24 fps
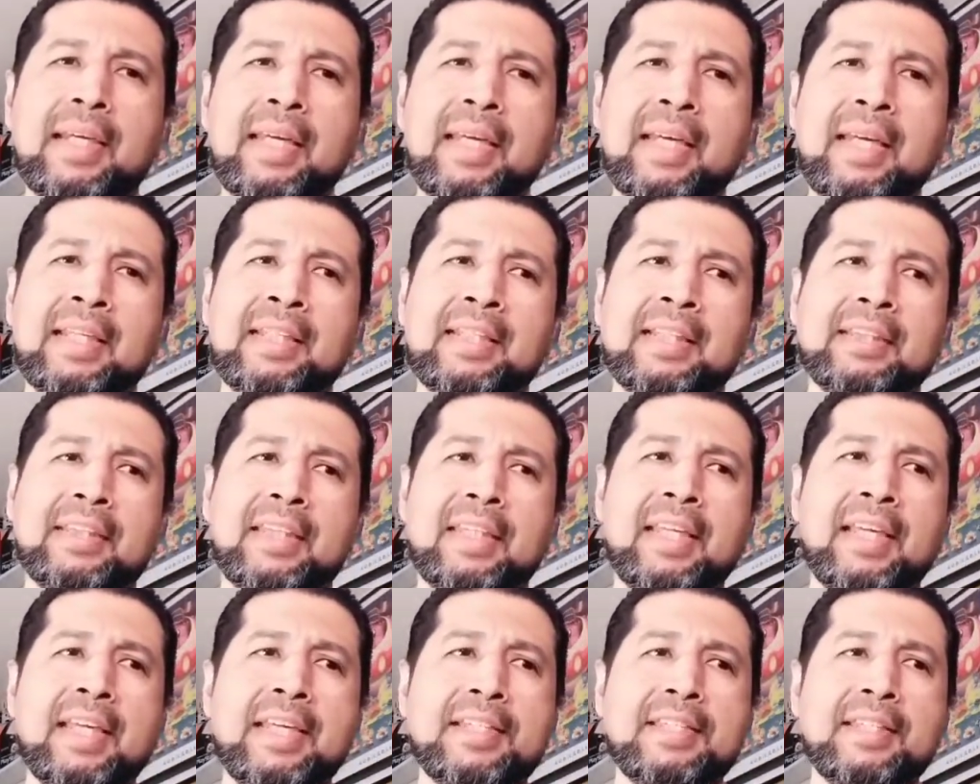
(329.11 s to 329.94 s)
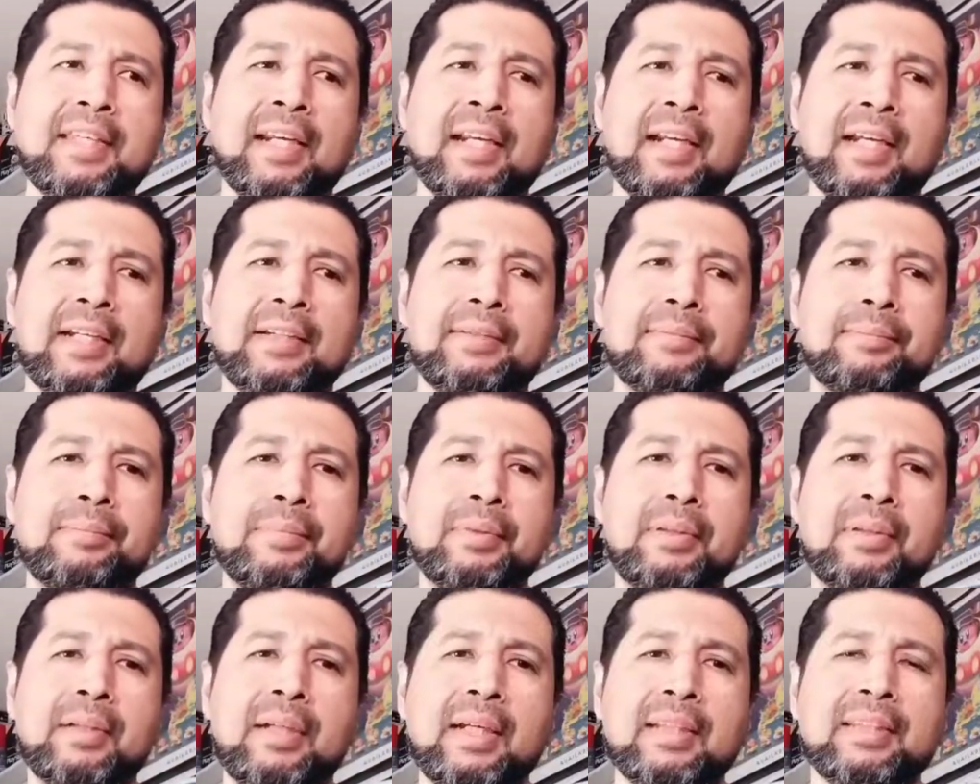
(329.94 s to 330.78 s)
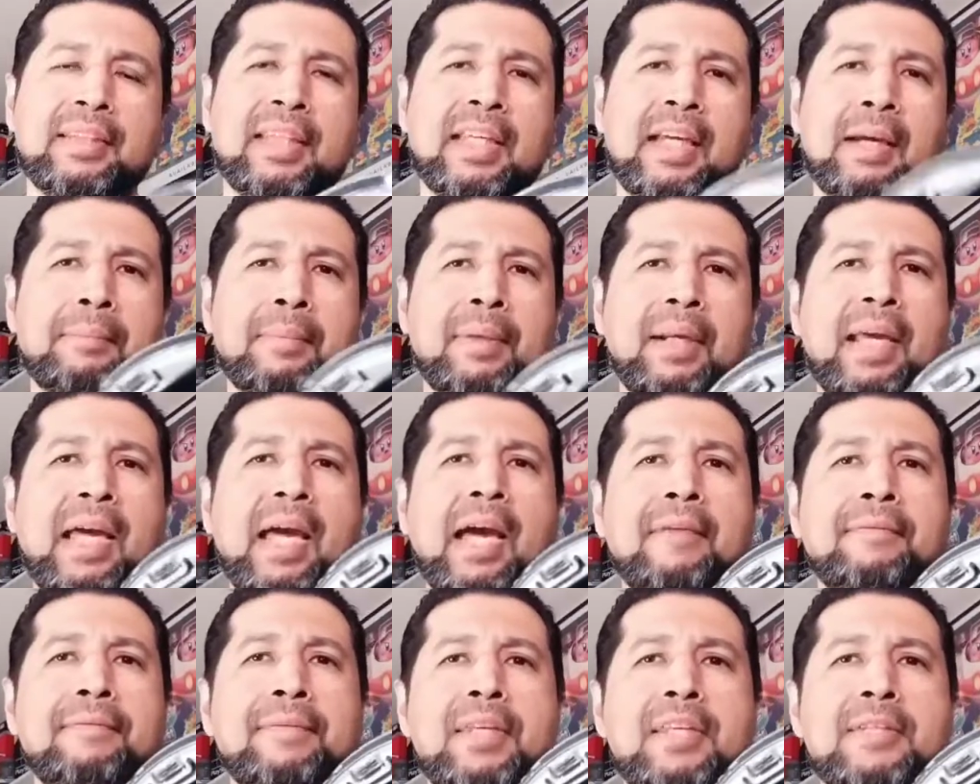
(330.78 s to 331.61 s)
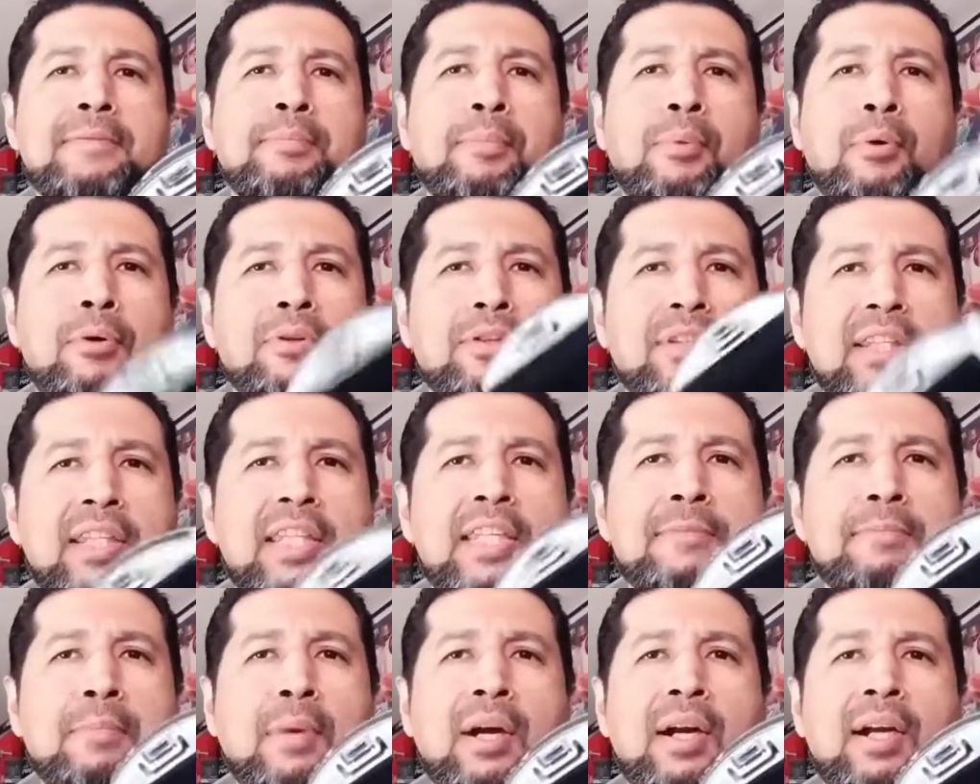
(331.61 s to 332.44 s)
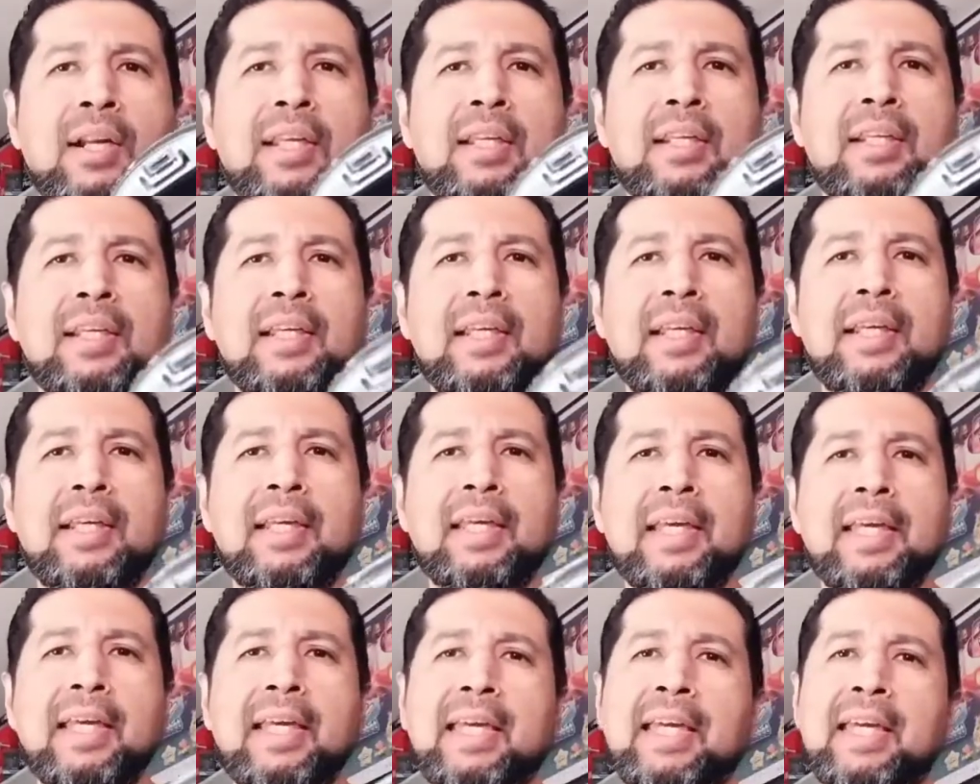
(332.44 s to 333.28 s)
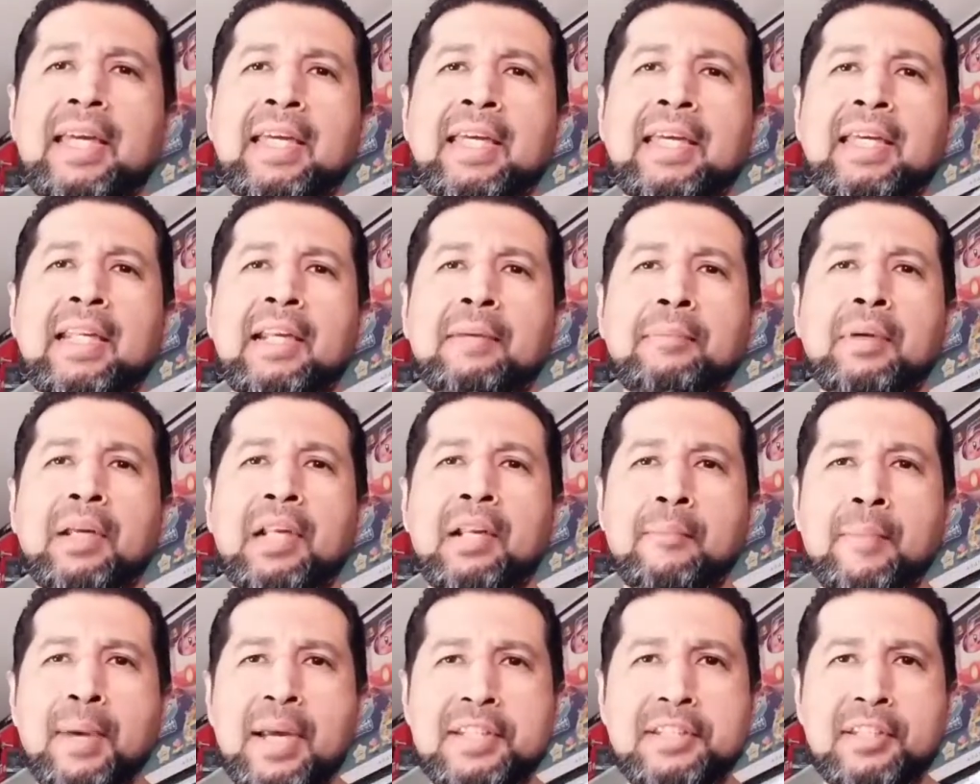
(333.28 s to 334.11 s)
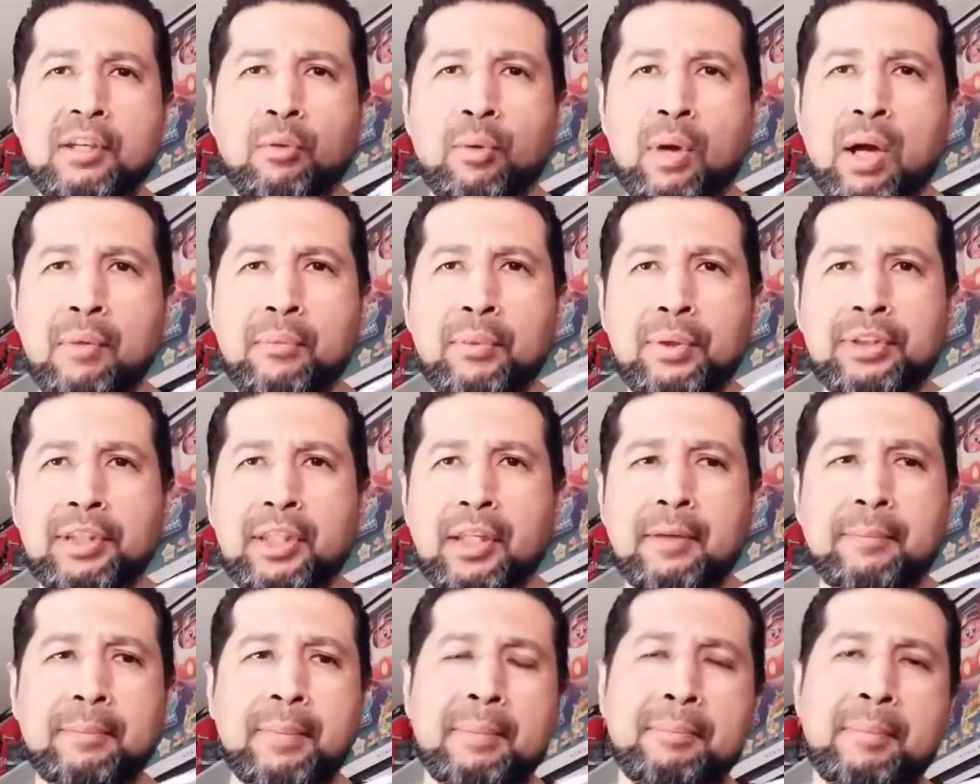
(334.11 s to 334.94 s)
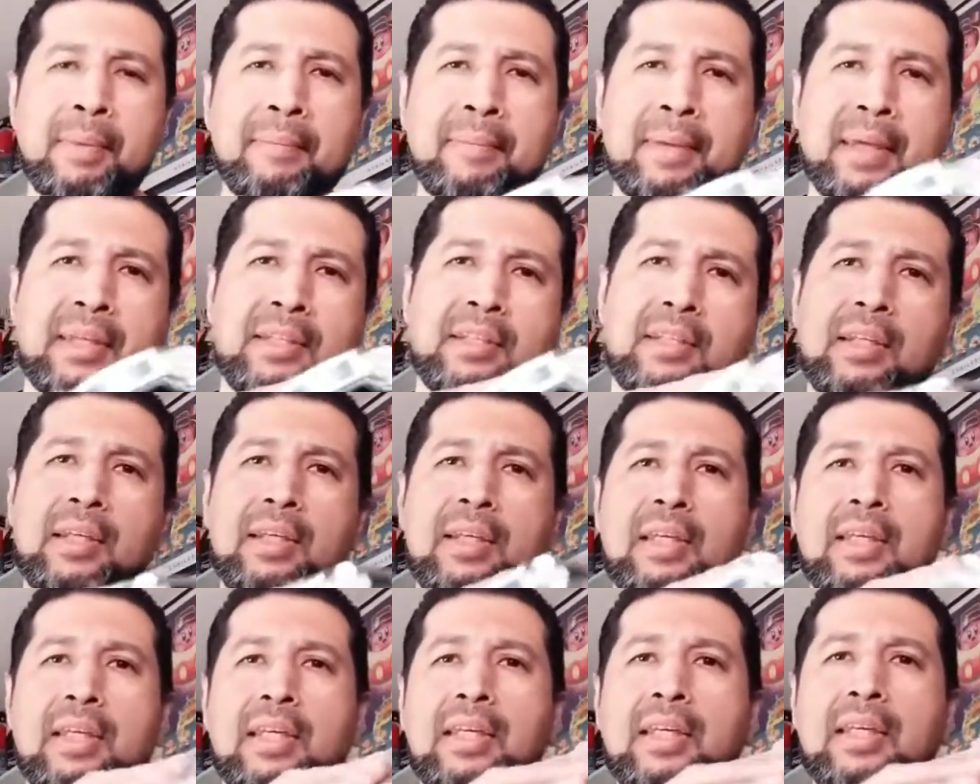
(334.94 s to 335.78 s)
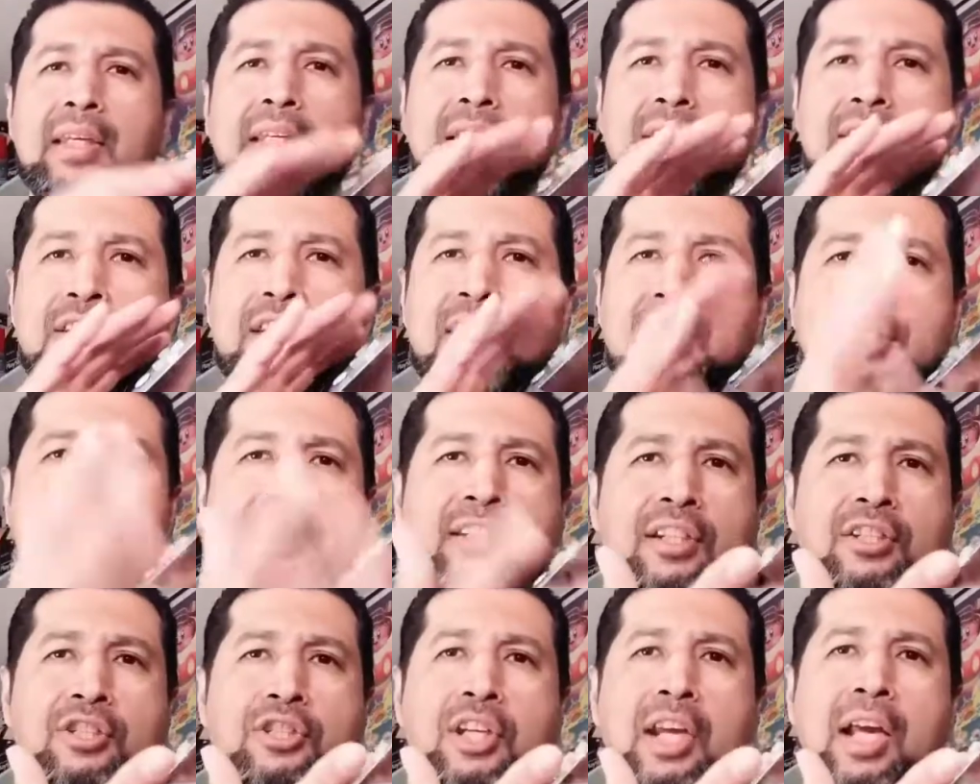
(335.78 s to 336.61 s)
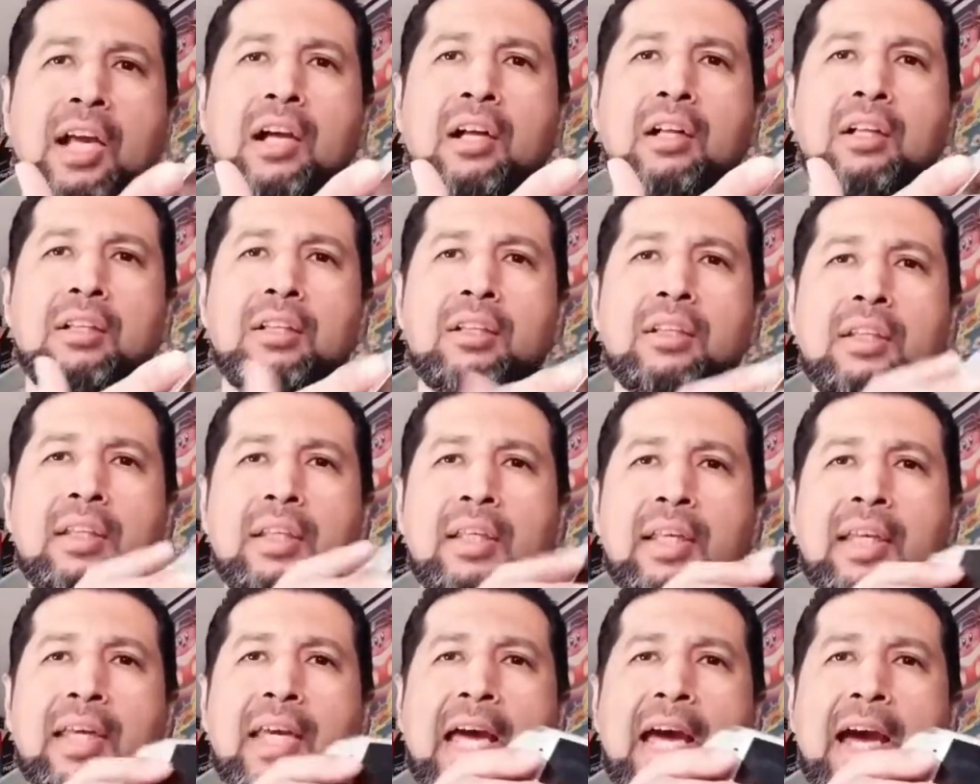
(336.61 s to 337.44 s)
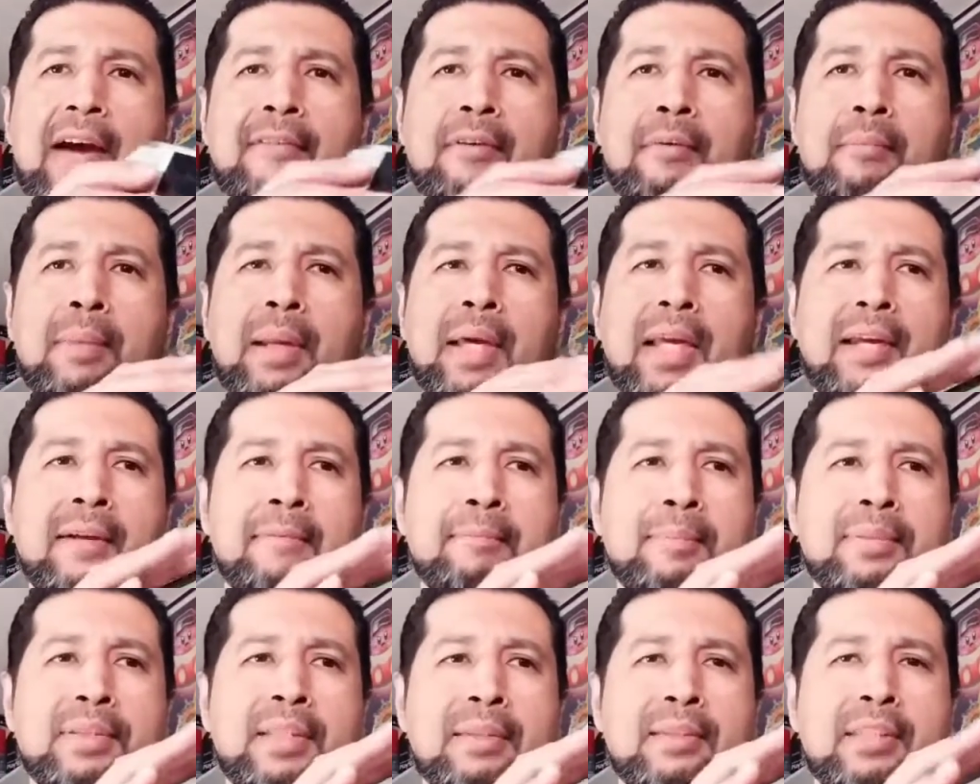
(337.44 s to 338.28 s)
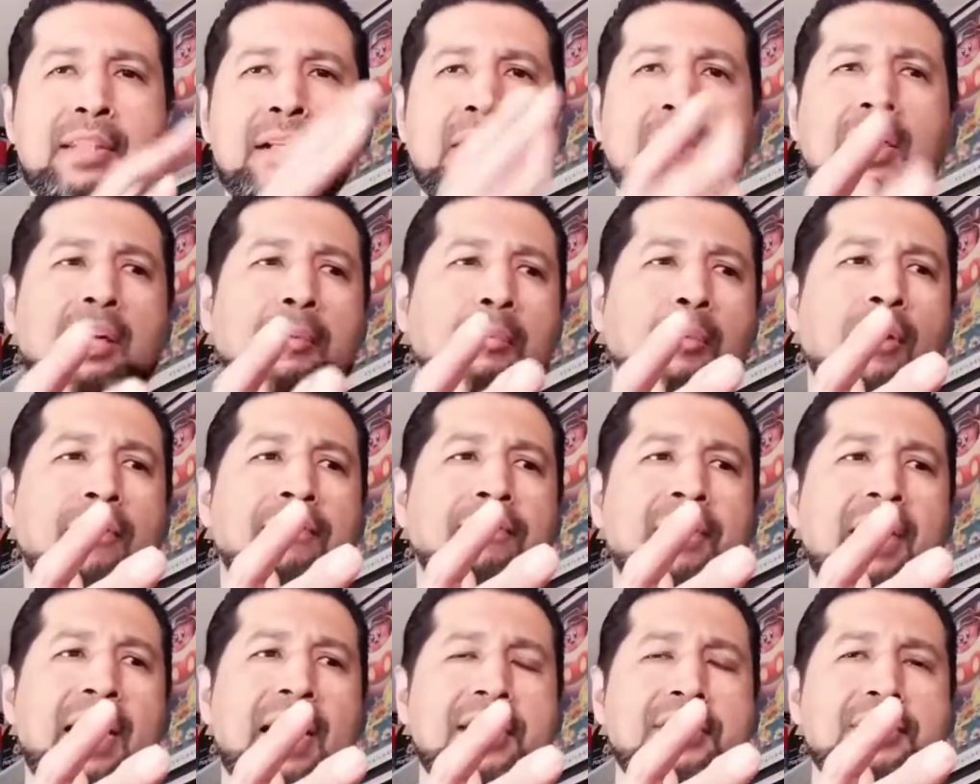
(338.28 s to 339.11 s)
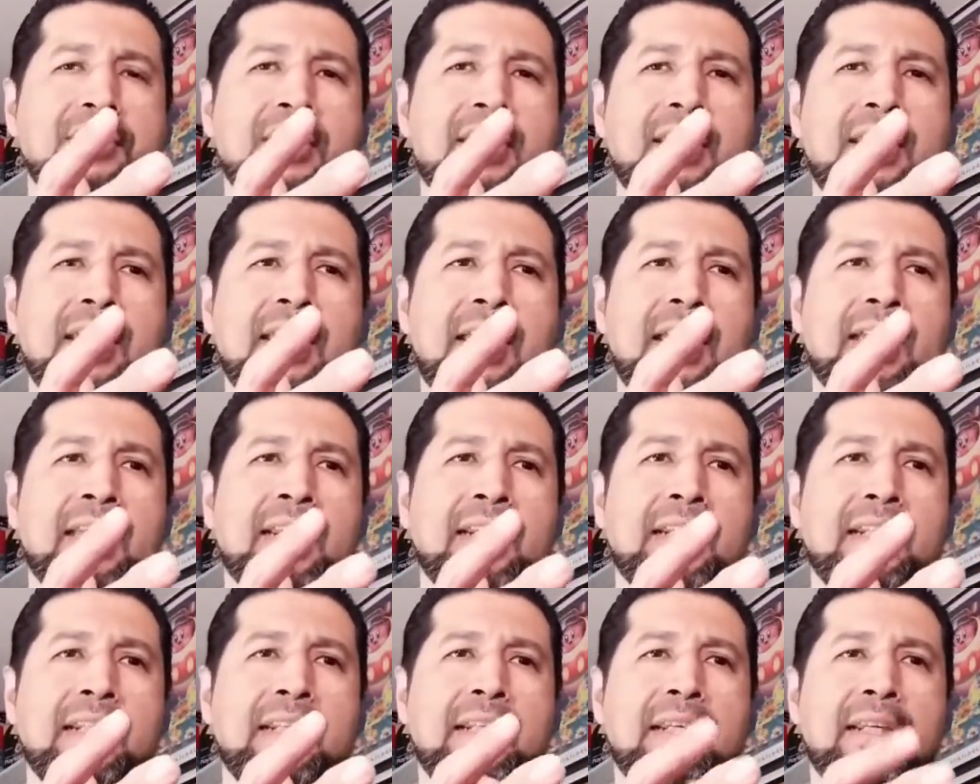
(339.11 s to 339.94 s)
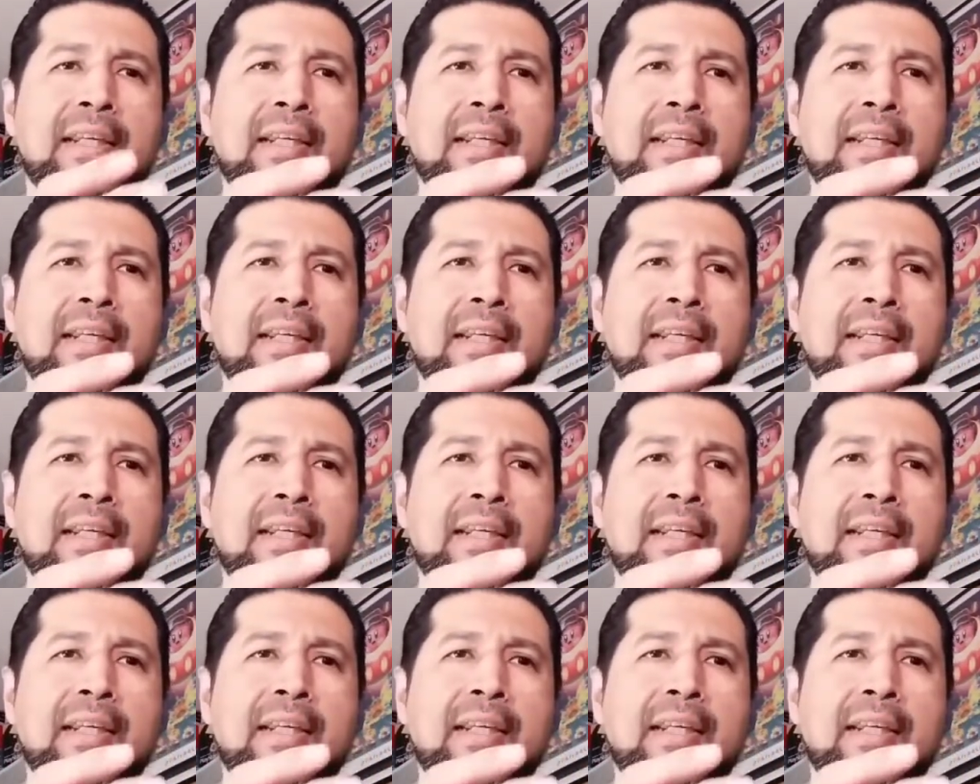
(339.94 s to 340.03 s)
And the thing is that I think I'm gonna have both of these modded, and I'm gonna mess around with them and maybe change the shell, have them like something a little more flashy, and